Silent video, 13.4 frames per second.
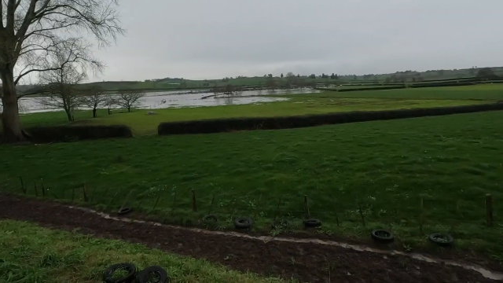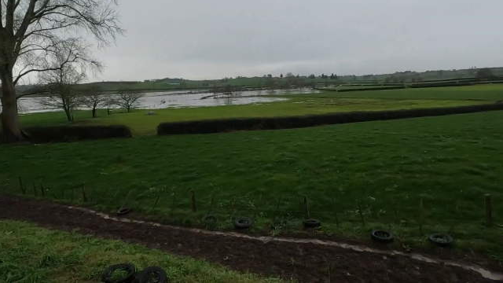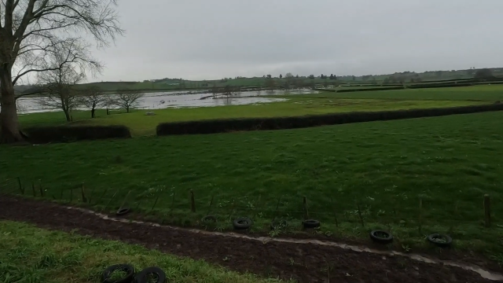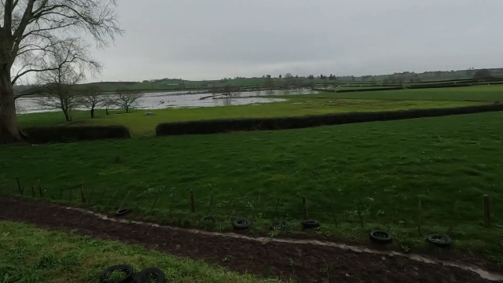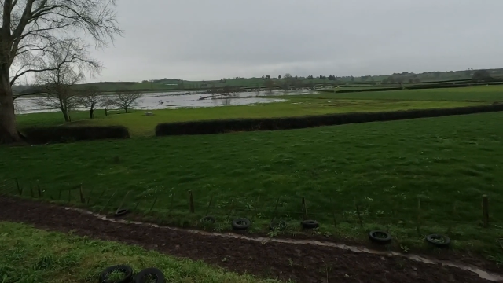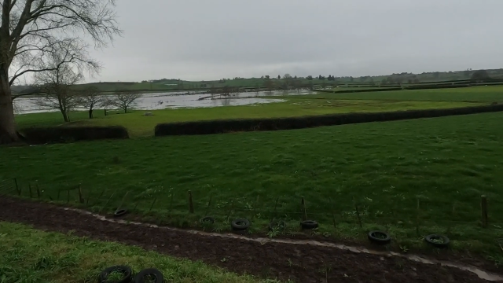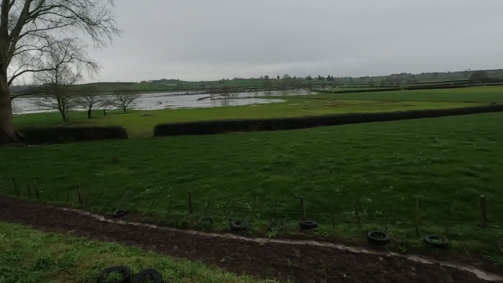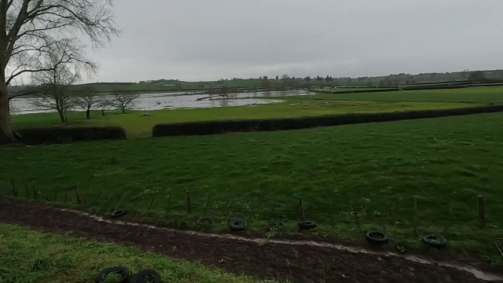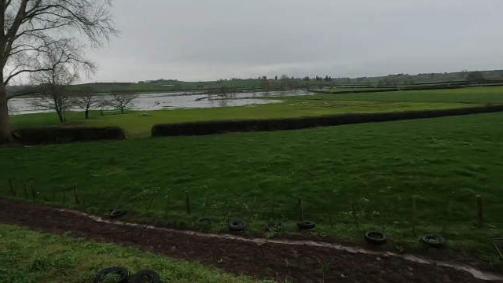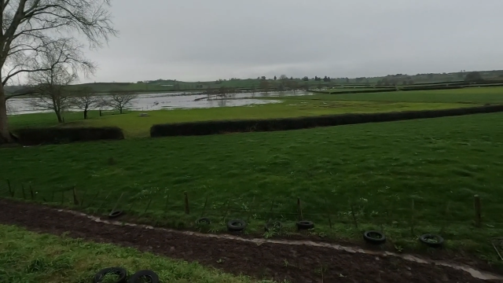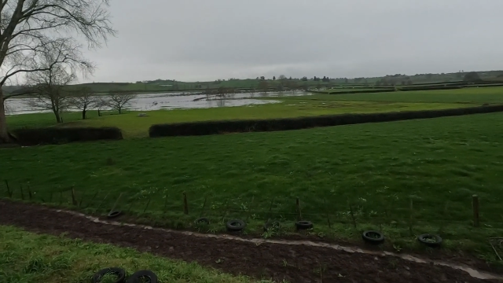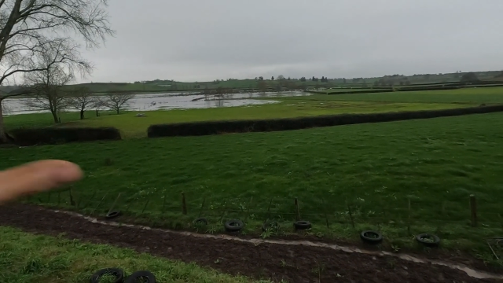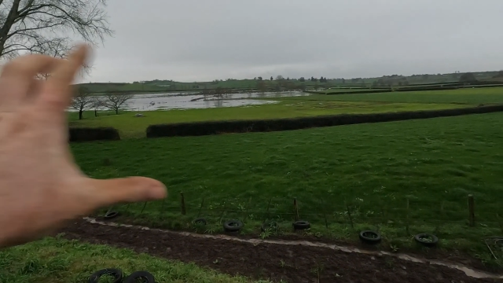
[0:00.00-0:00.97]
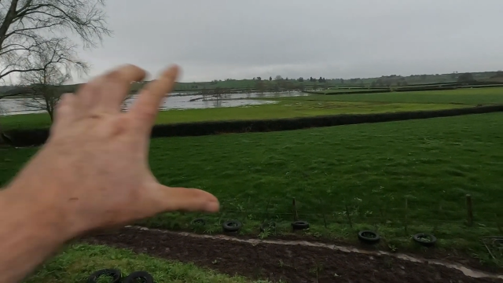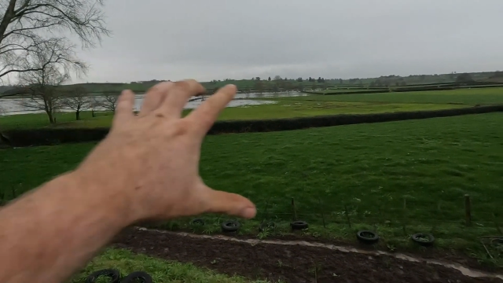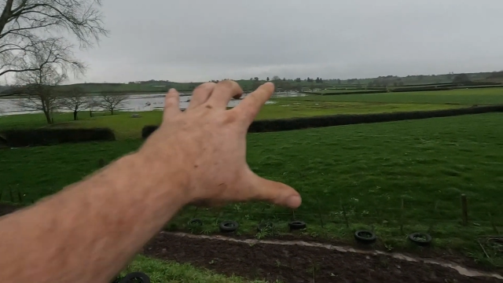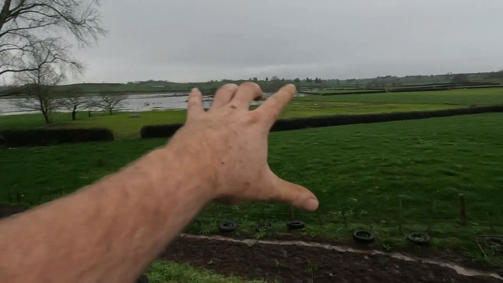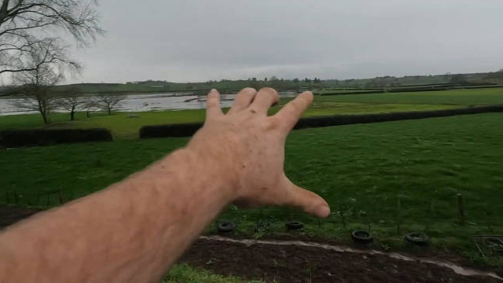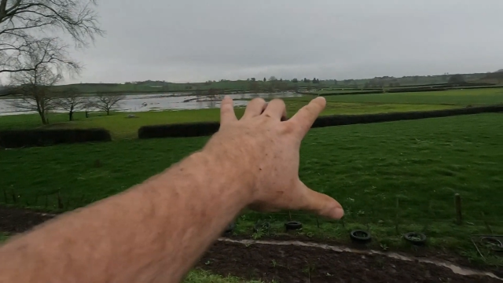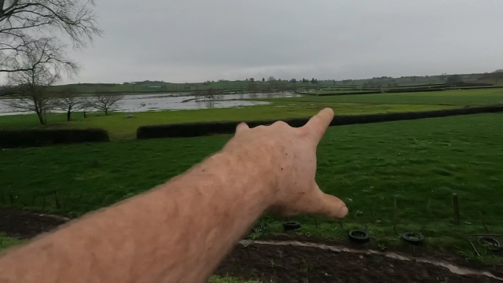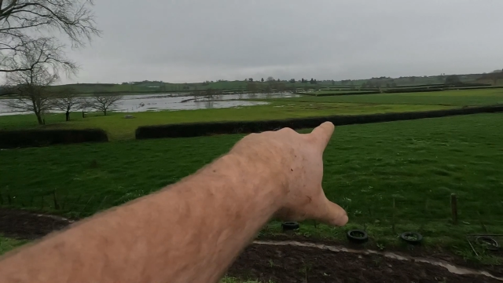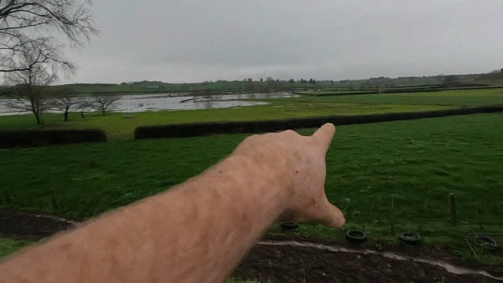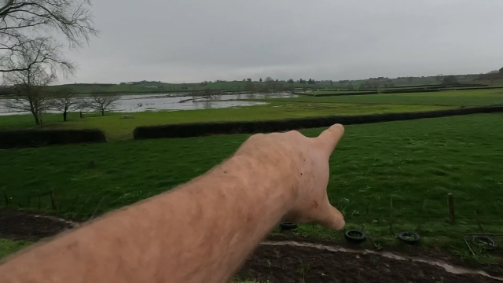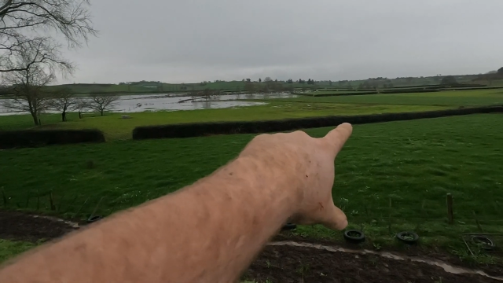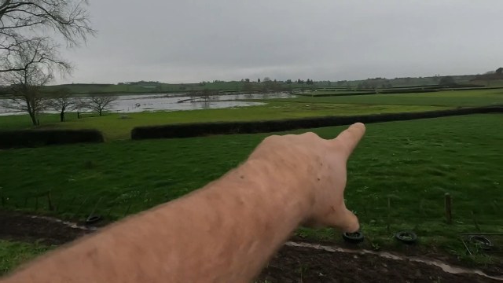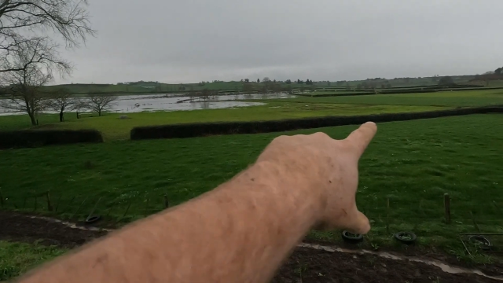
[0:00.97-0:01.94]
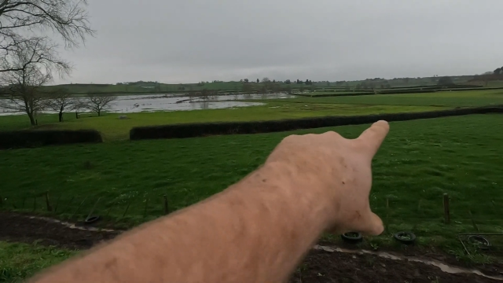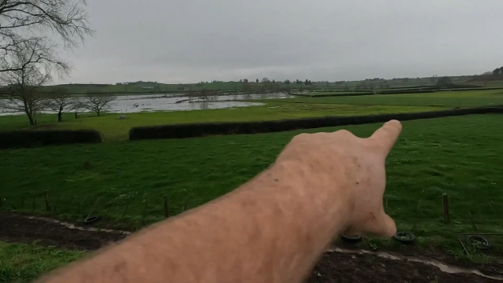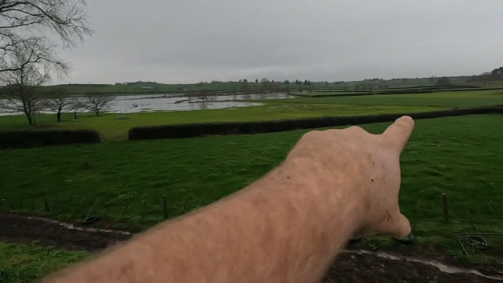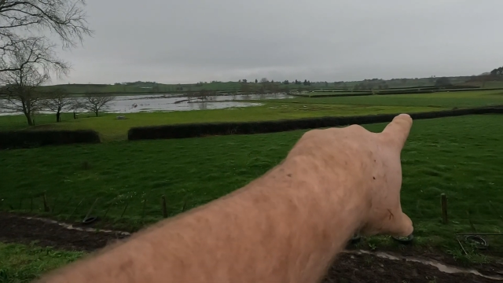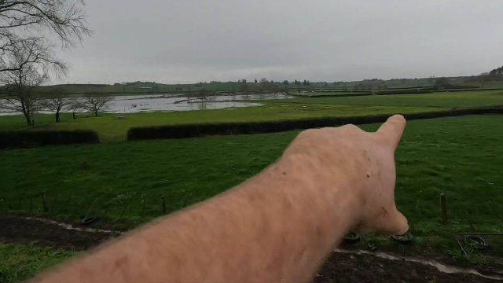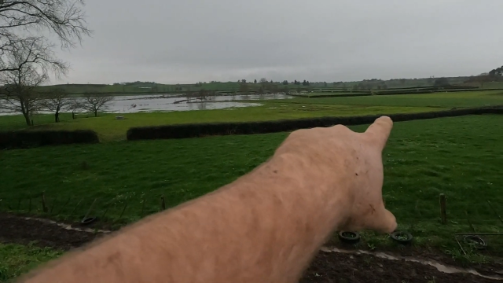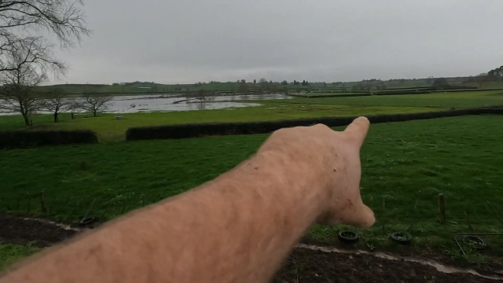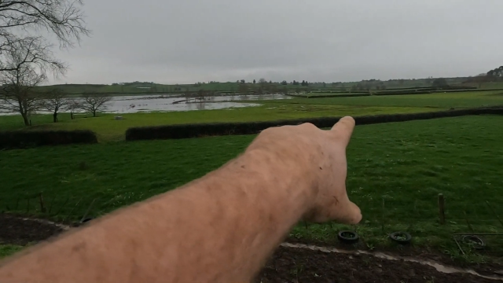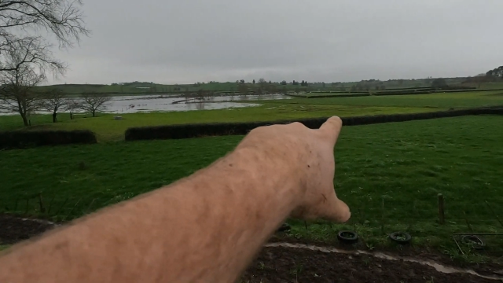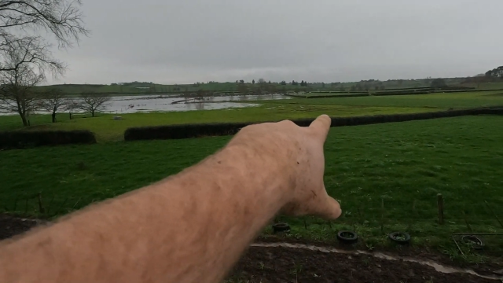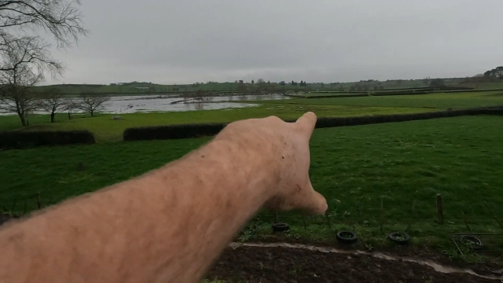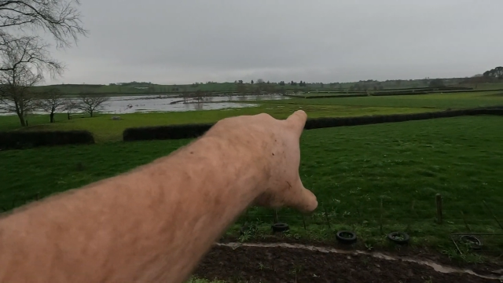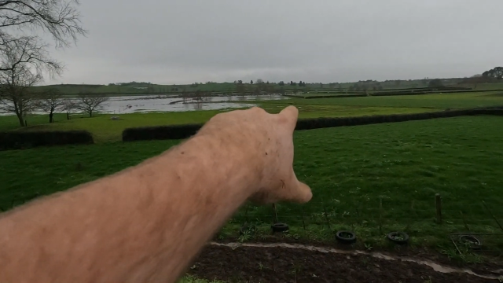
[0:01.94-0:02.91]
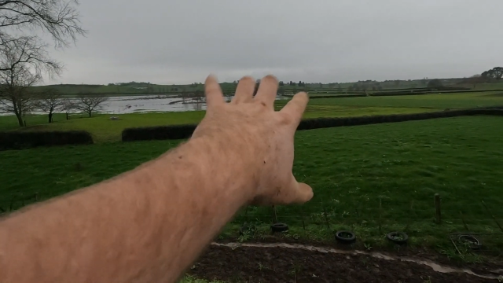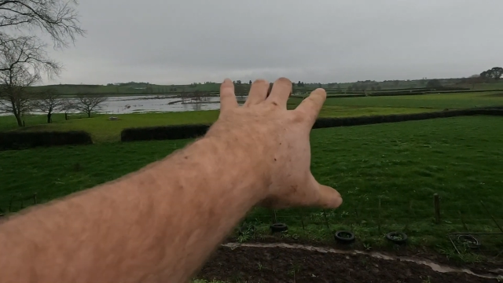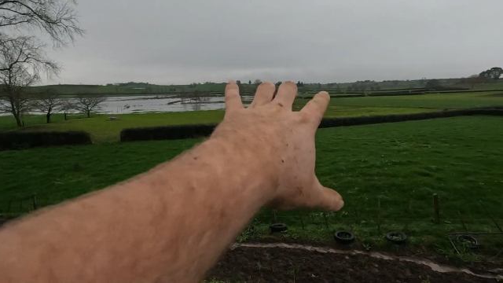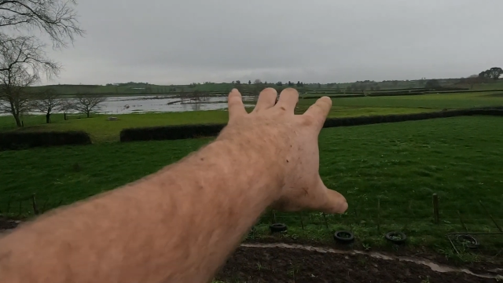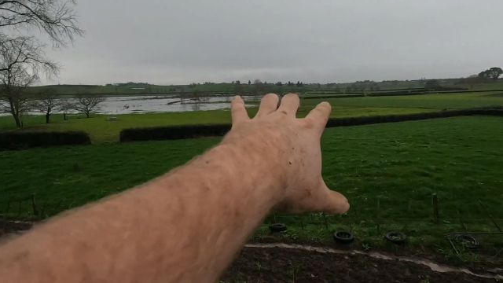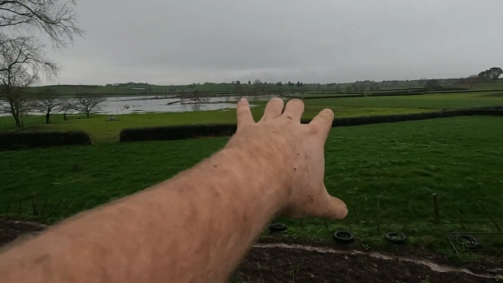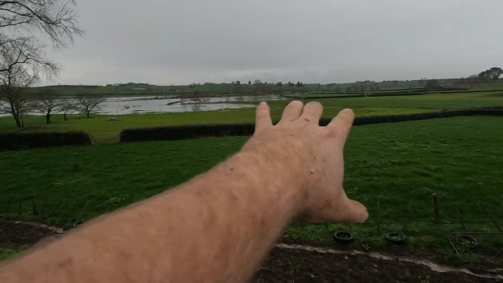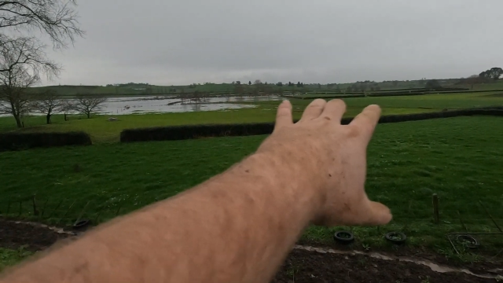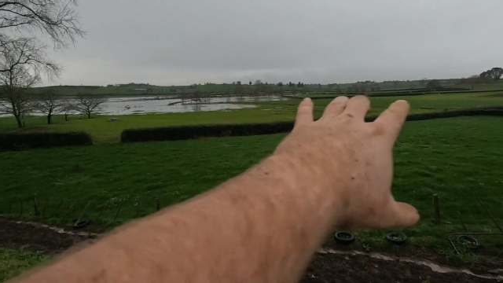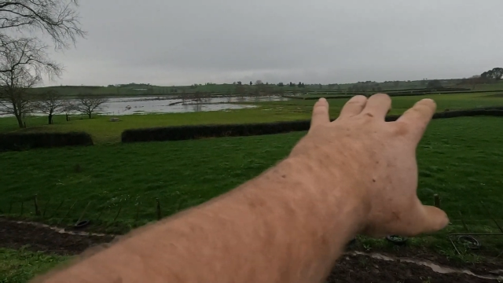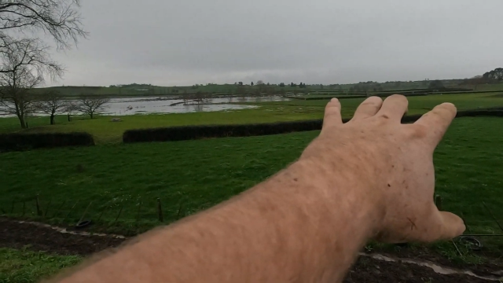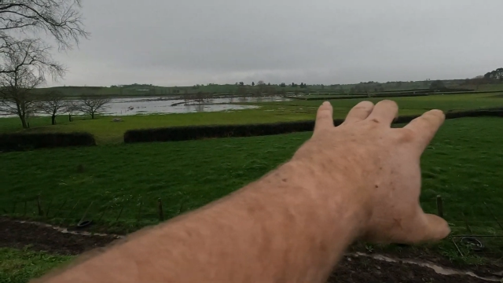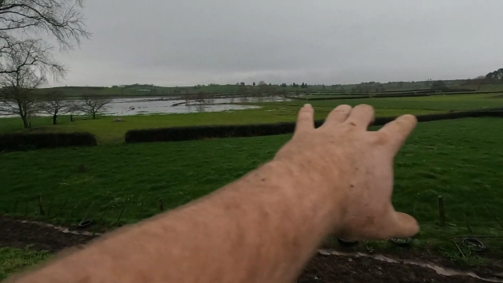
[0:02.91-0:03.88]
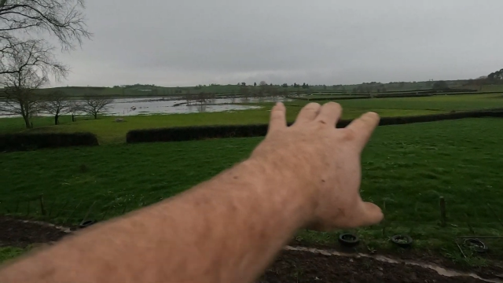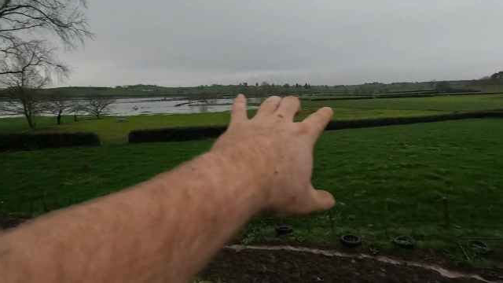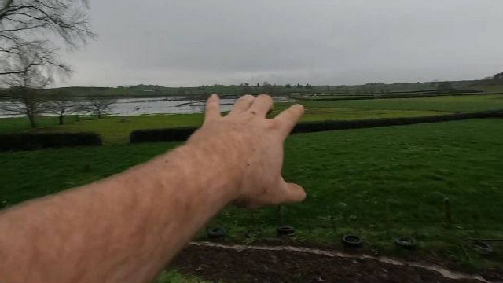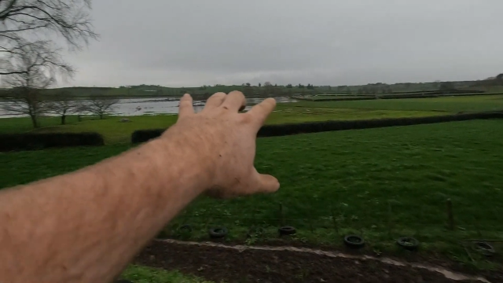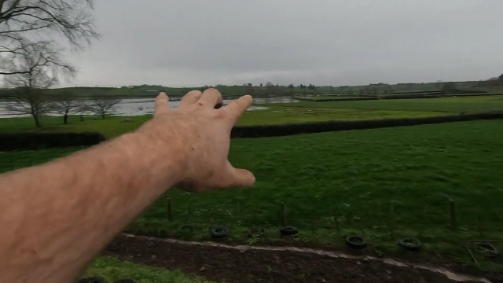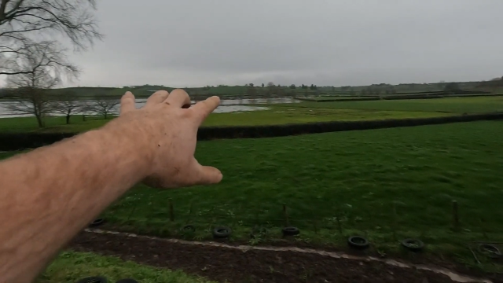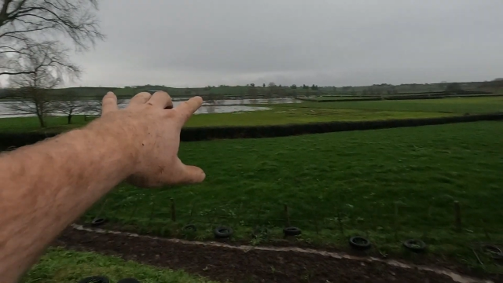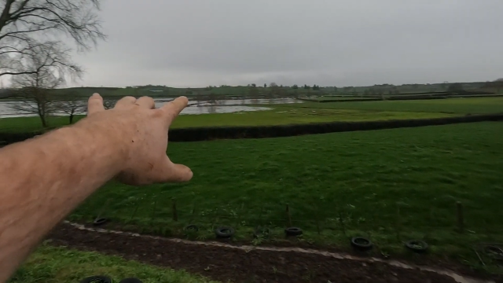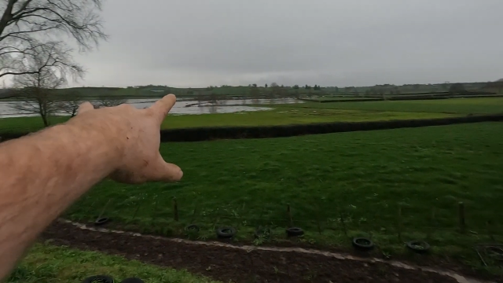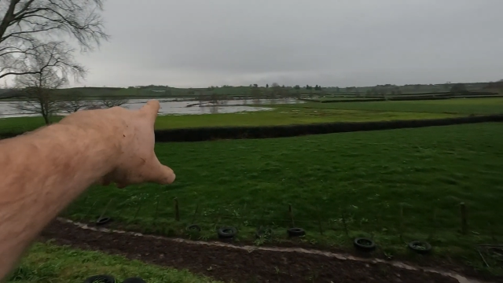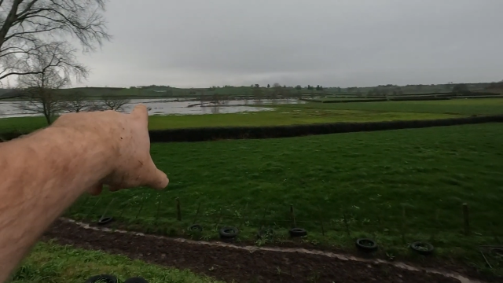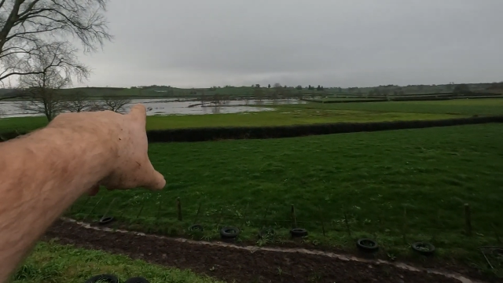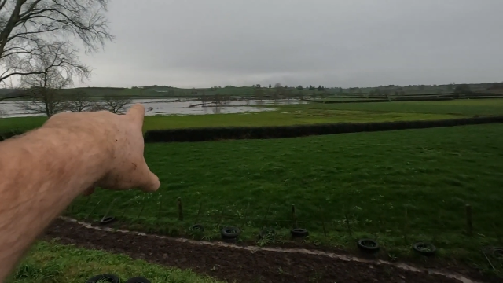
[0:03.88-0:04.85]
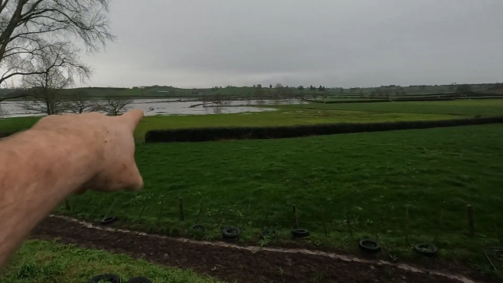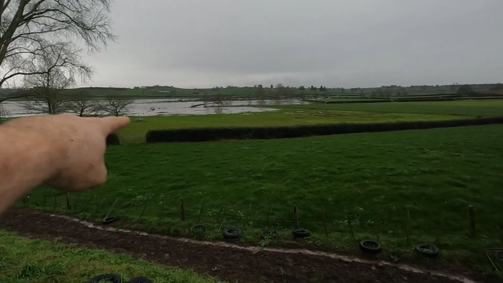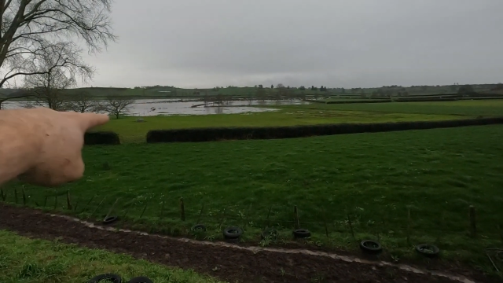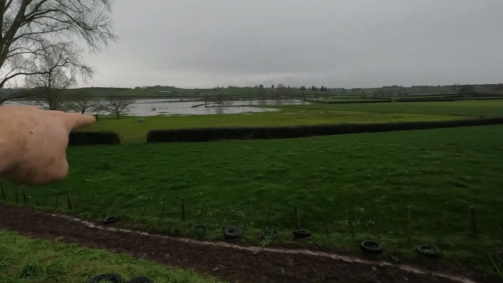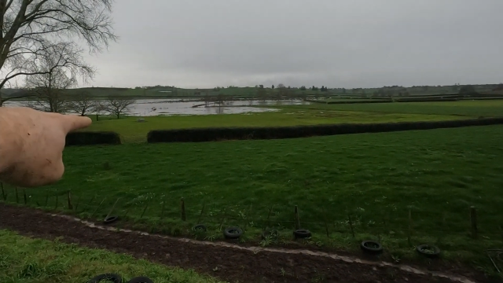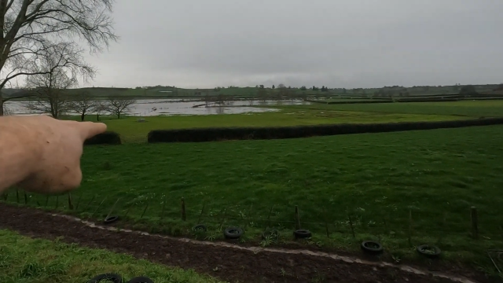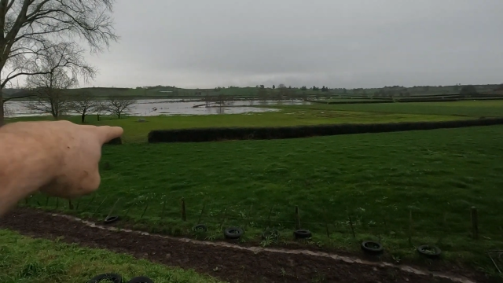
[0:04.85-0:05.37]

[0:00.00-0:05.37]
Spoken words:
(no speaker visible)